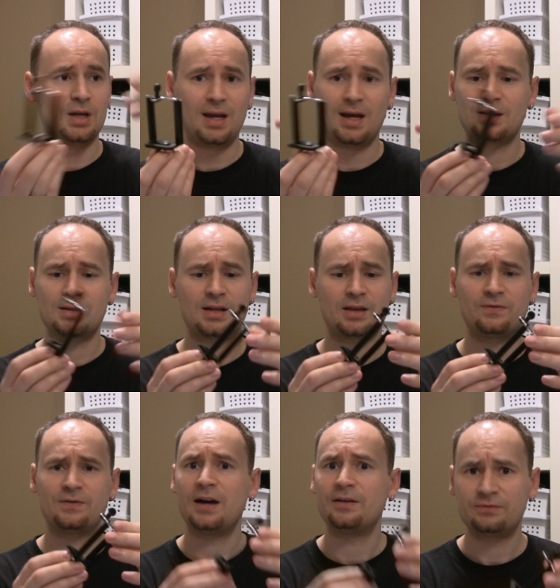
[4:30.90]
again, it's another
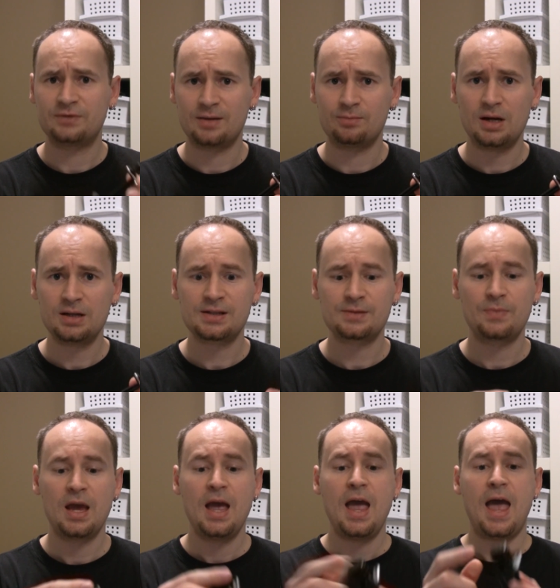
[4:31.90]
$5-10,
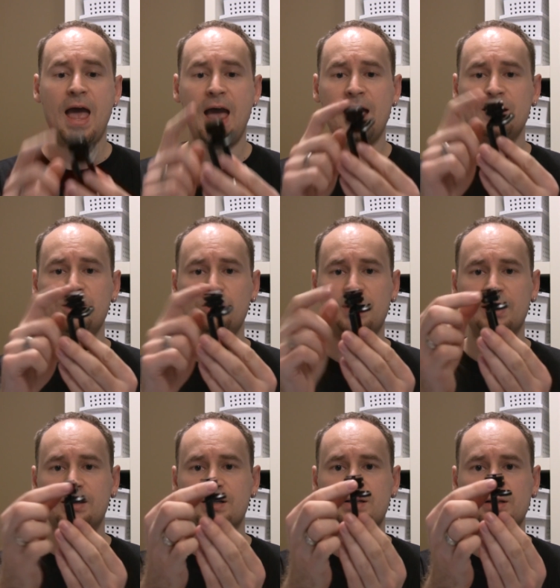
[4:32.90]
and you
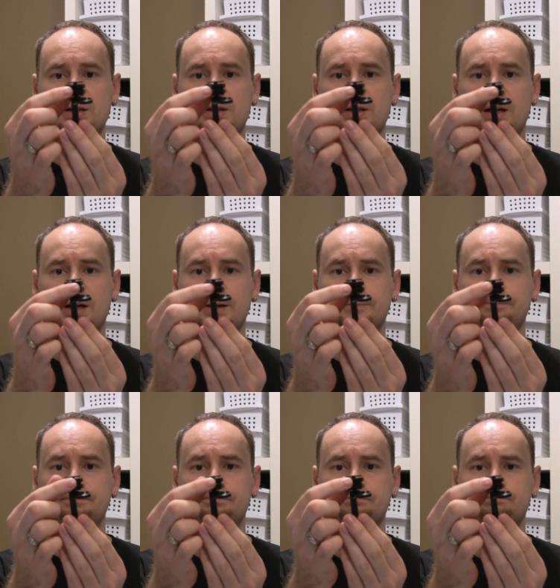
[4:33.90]
get this little I
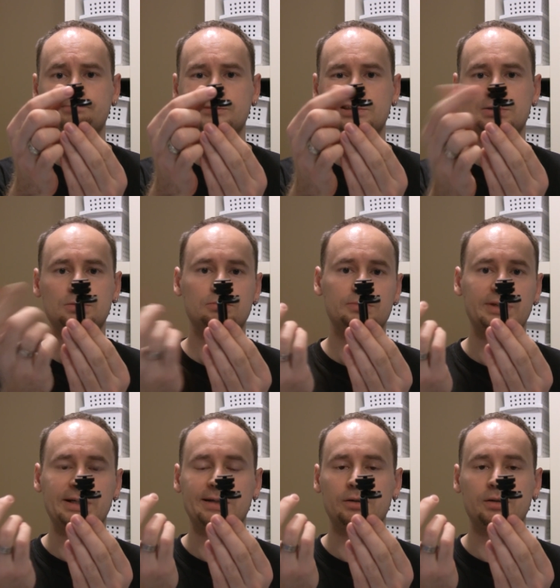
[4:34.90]

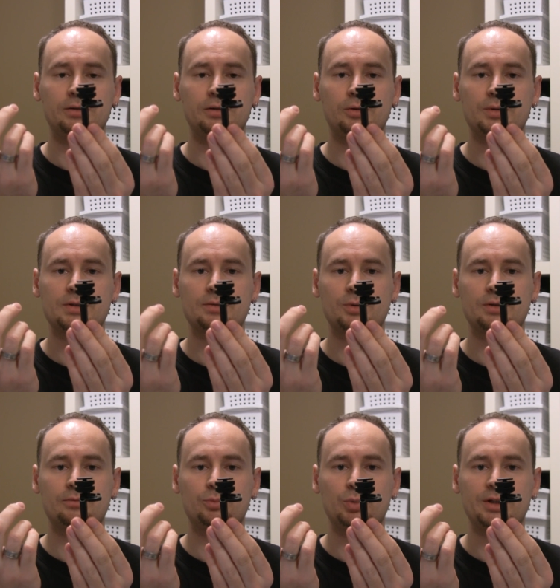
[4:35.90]
don't know
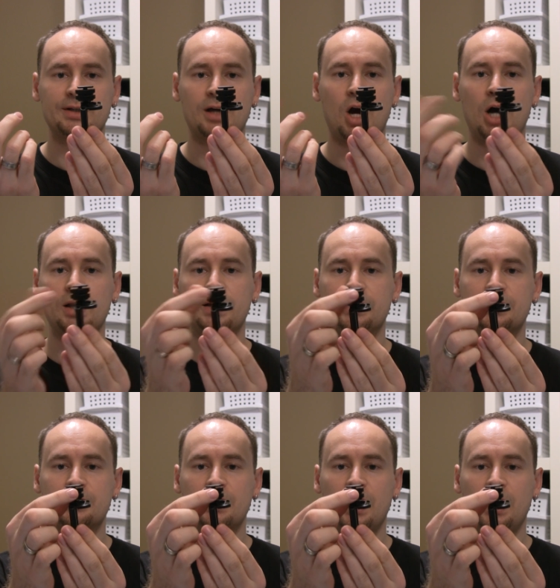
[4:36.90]
what to call it.
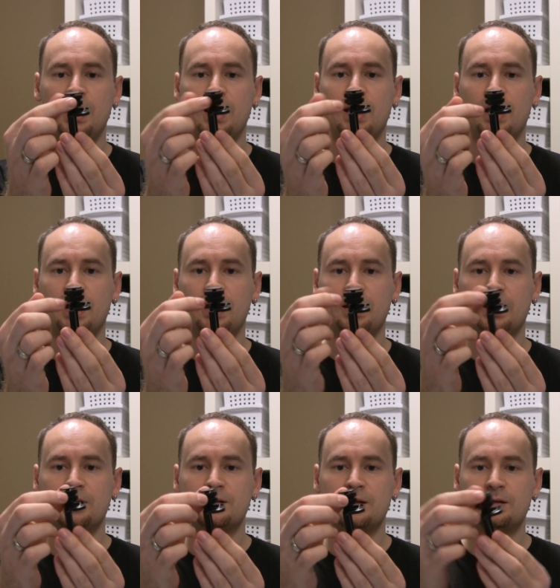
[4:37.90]

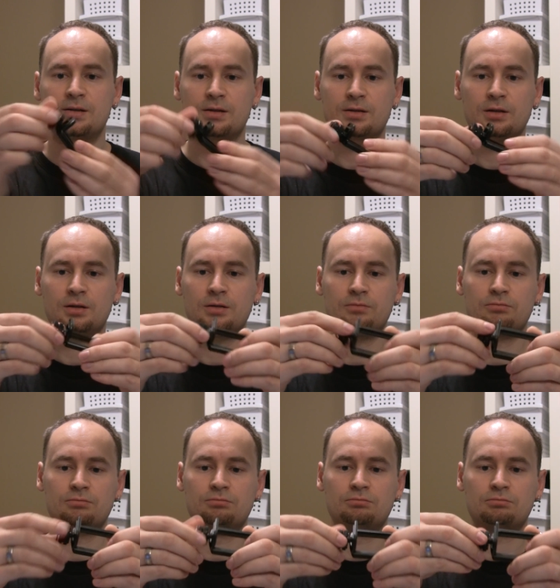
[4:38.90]
It's this little,
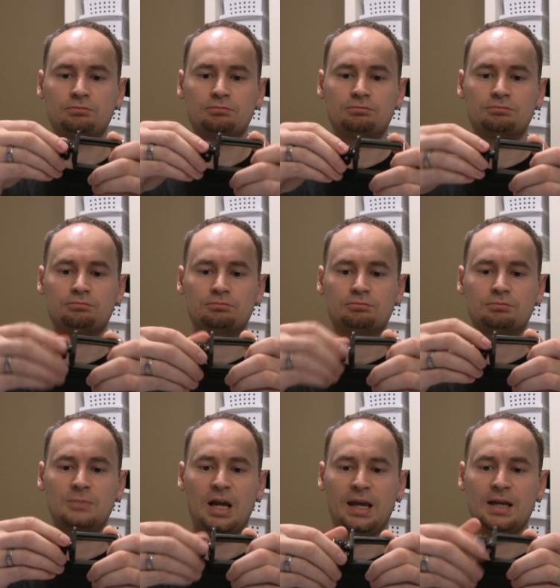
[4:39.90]

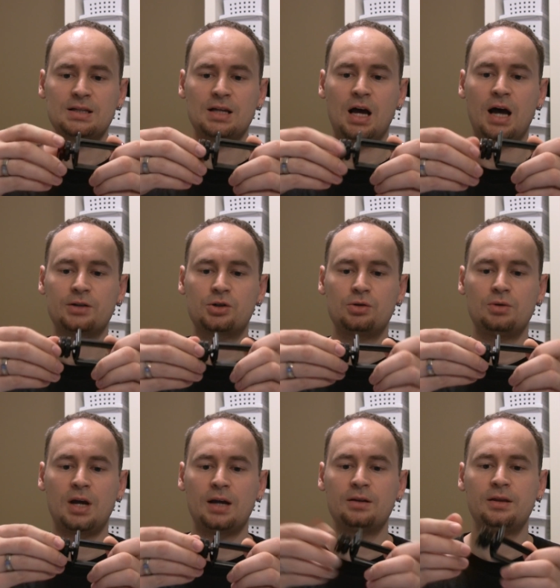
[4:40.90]
I guess, a hot shoe
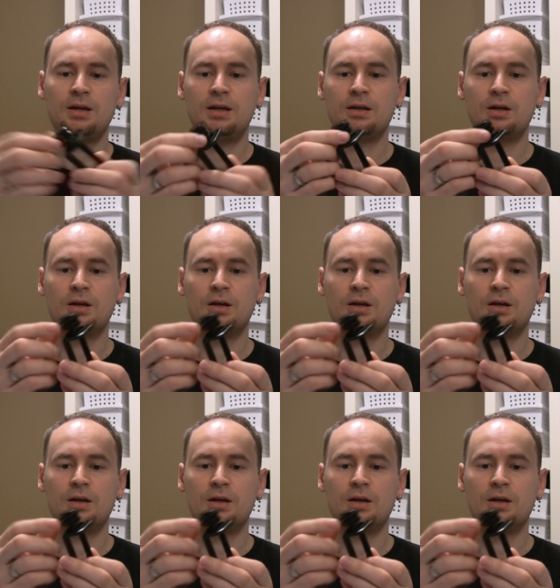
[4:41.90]
kind of thing.